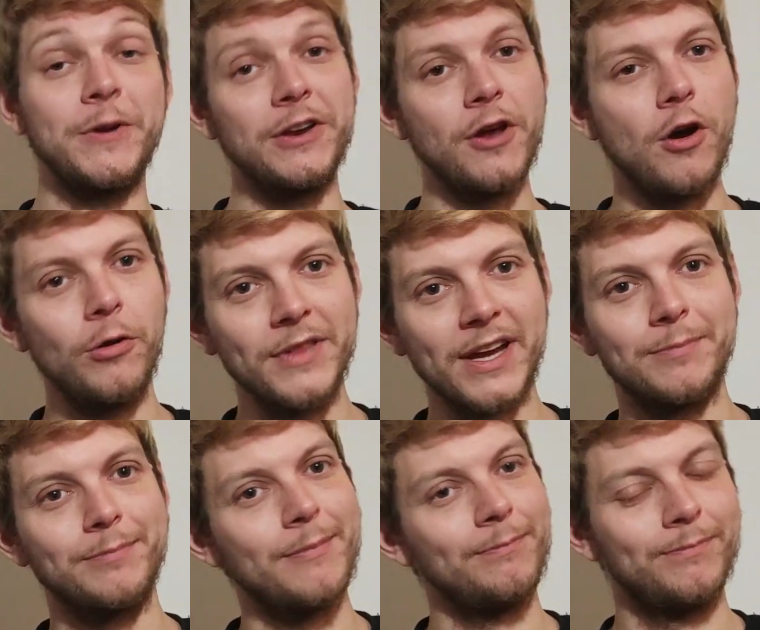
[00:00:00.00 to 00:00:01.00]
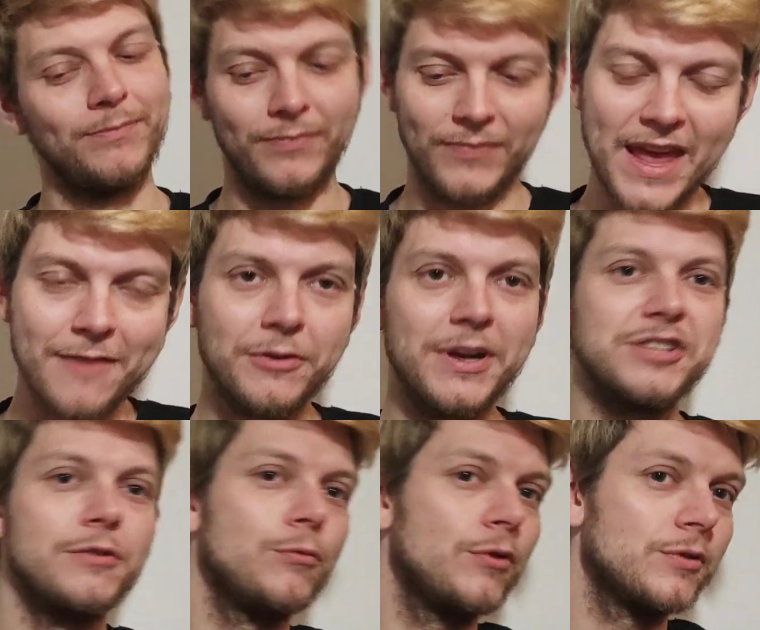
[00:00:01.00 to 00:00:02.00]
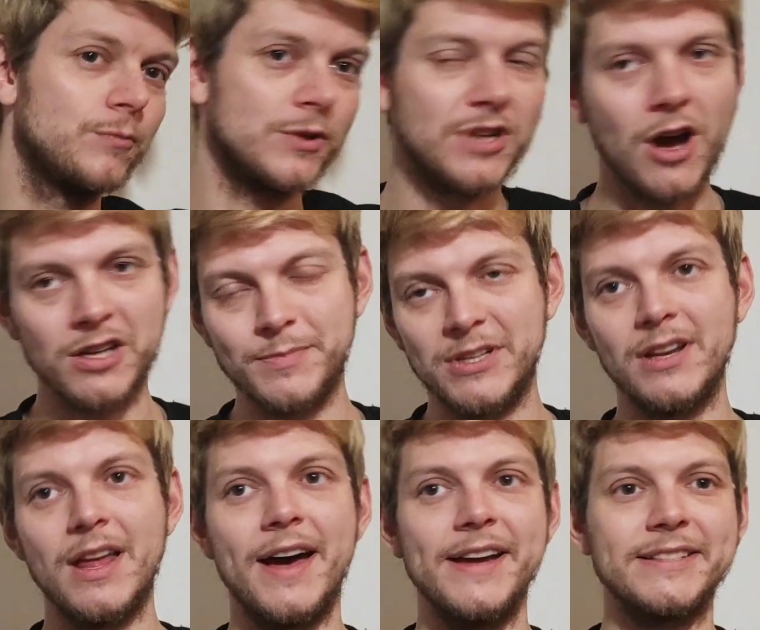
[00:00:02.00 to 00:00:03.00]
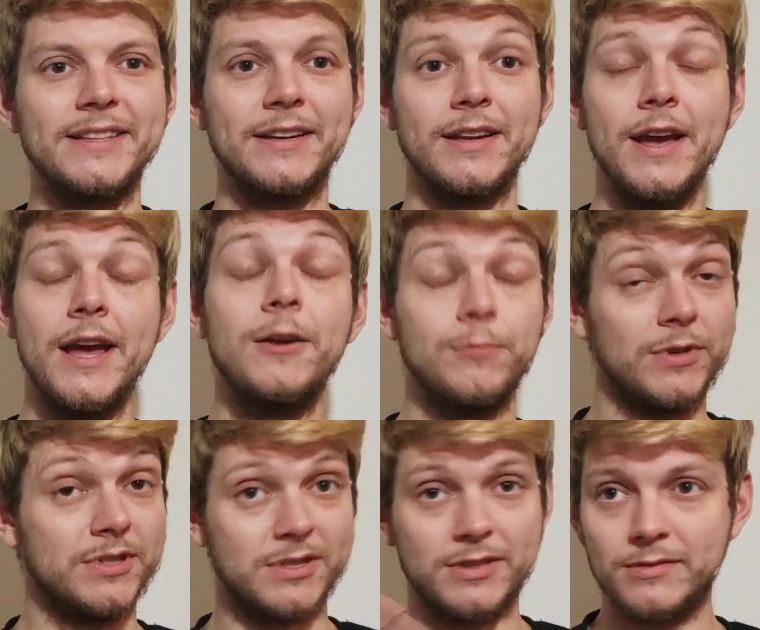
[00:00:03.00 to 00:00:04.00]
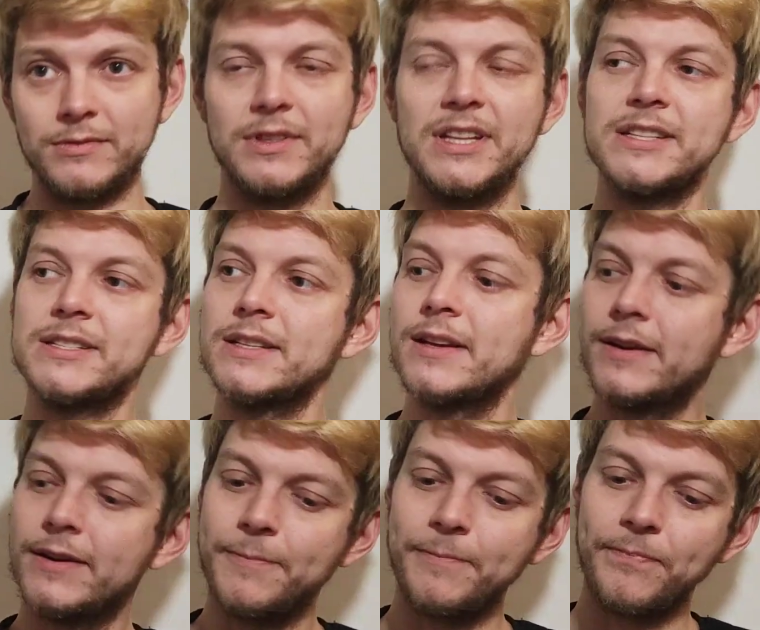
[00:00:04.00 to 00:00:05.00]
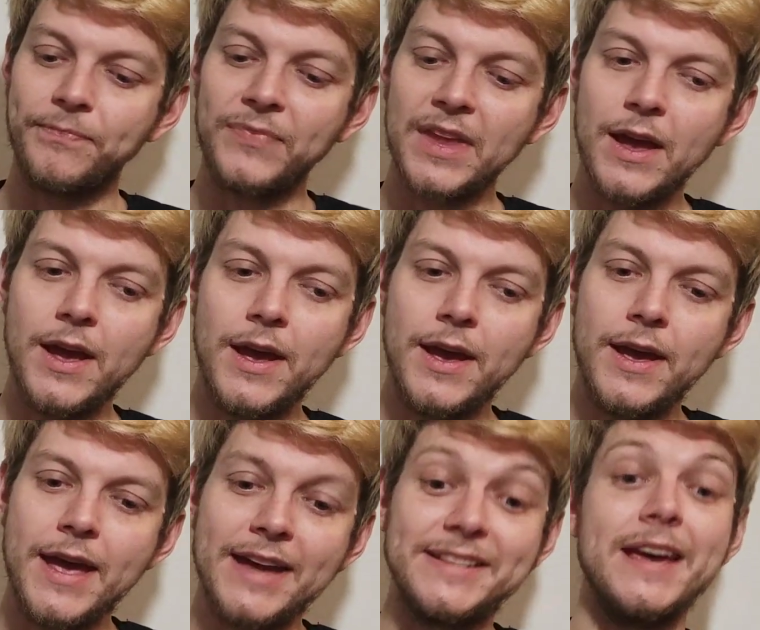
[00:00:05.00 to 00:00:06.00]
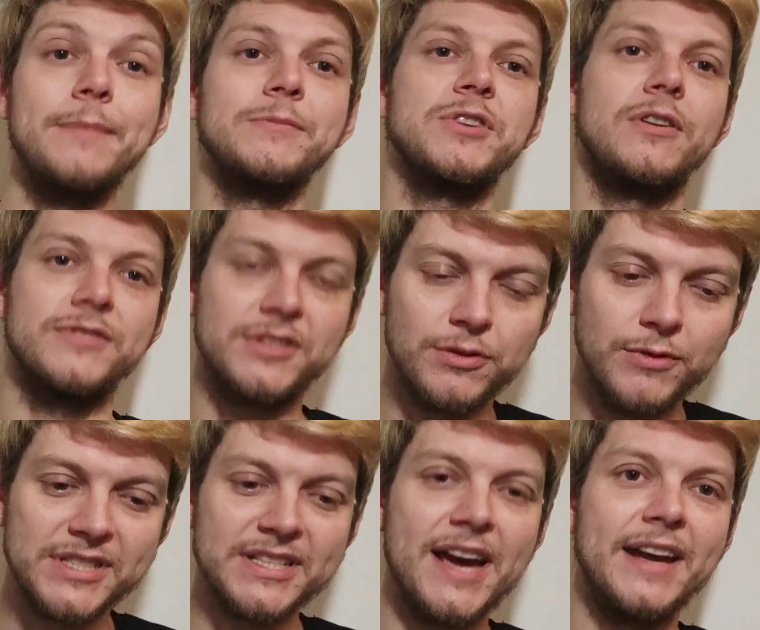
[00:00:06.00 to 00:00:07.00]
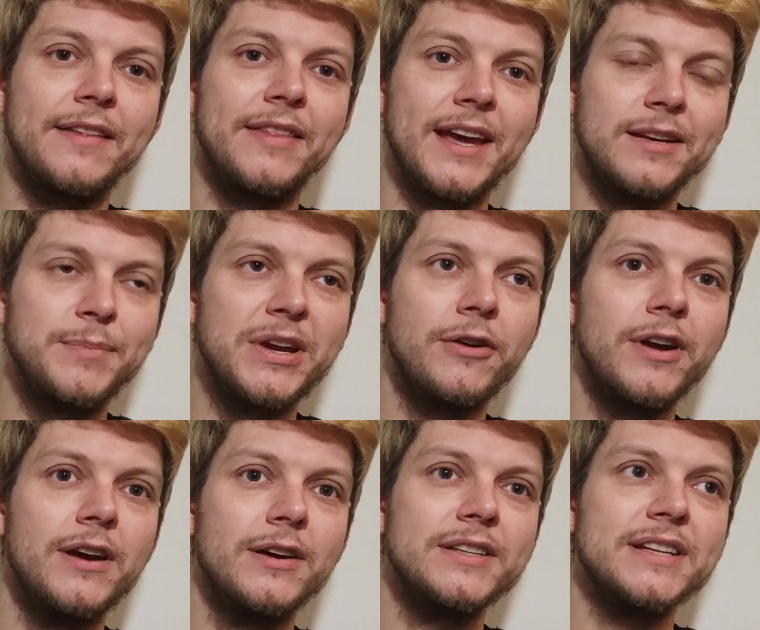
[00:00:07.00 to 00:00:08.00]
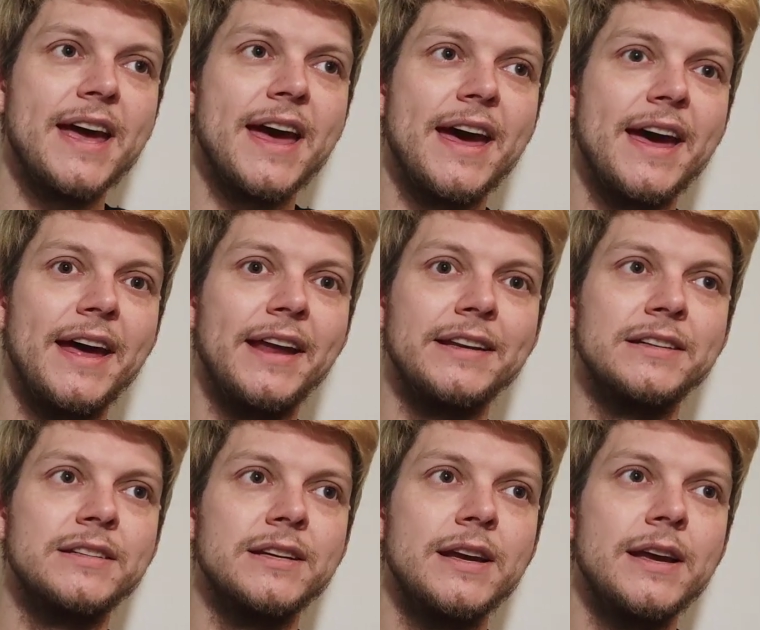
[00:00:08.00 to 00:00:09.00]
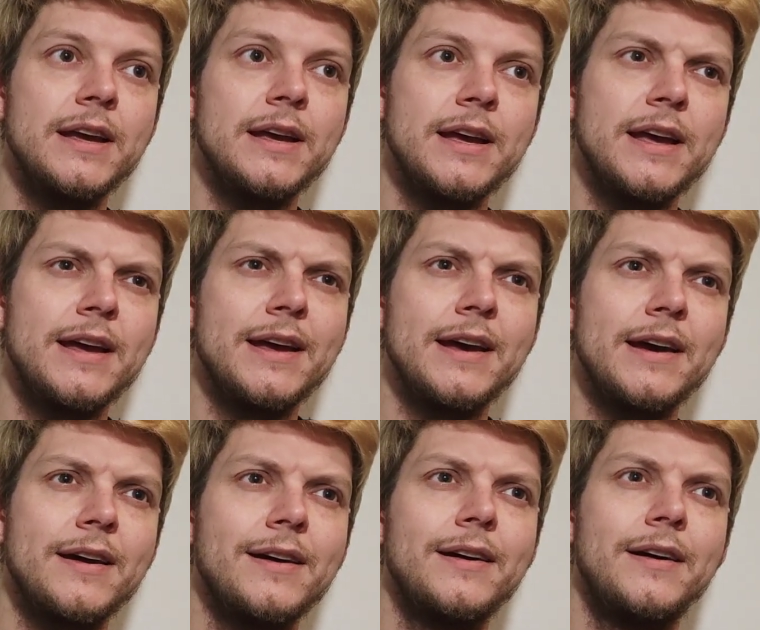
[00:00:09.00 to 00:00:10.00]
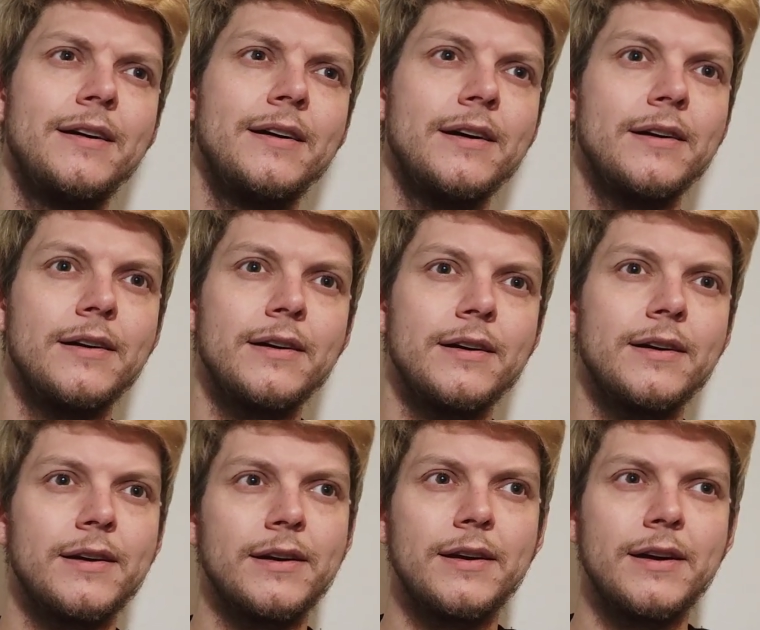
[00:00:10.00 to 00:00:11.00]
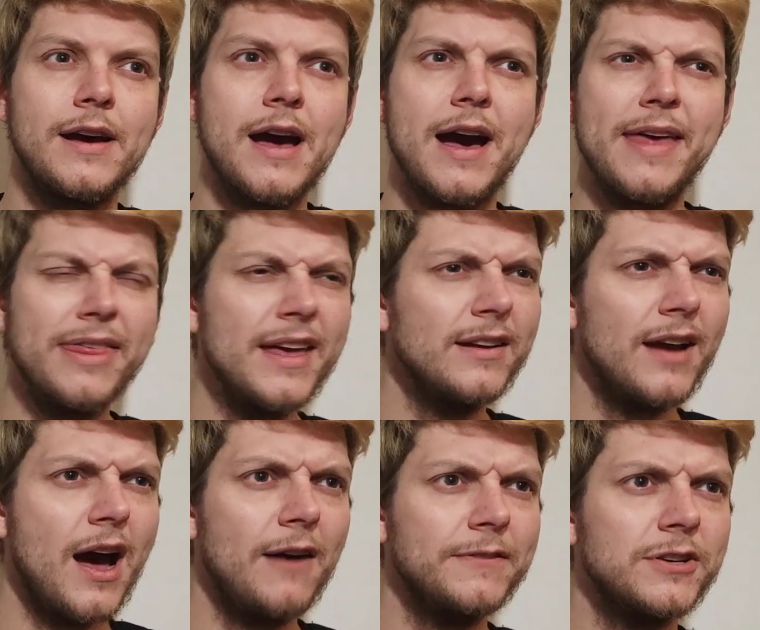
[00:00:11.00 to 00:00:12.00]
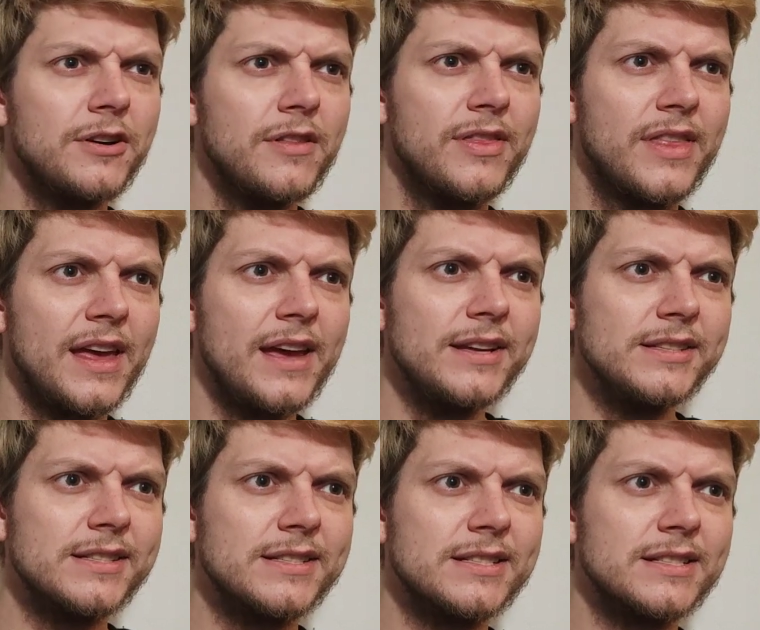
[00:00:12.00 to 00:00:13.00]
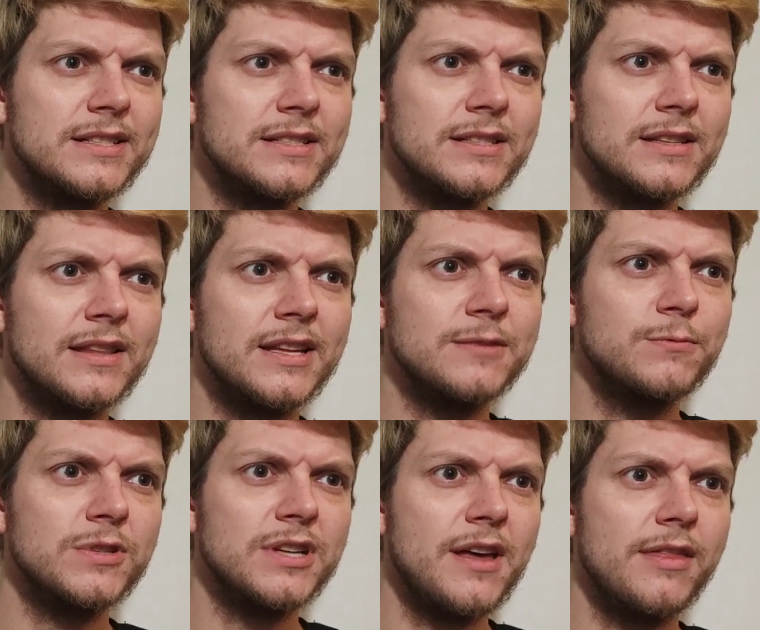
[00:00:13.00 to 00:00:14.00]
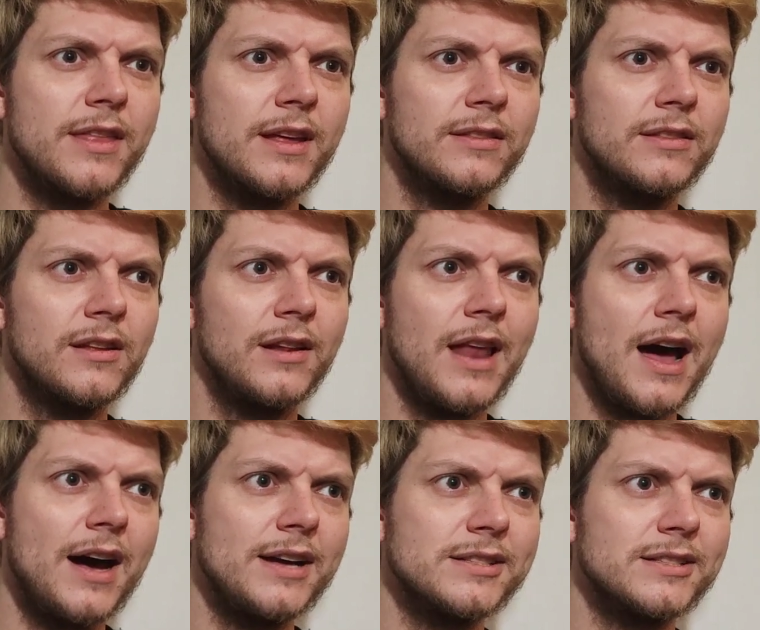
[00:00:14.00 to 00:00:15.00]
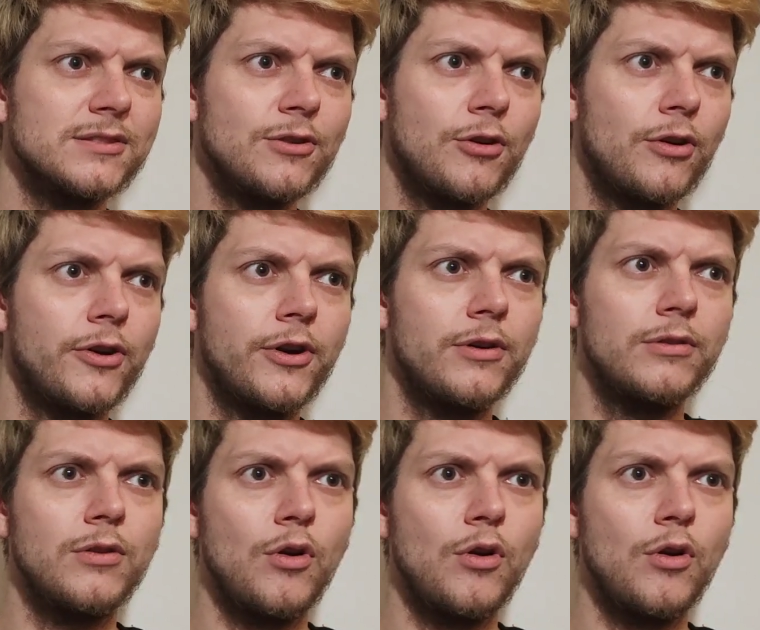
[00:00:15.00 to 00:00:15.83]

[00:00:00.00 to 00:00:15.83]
we know that Evan Rachel Wood was hospitalized, that it was this attempt of suicide in that period. And I think after this was, I think, the last or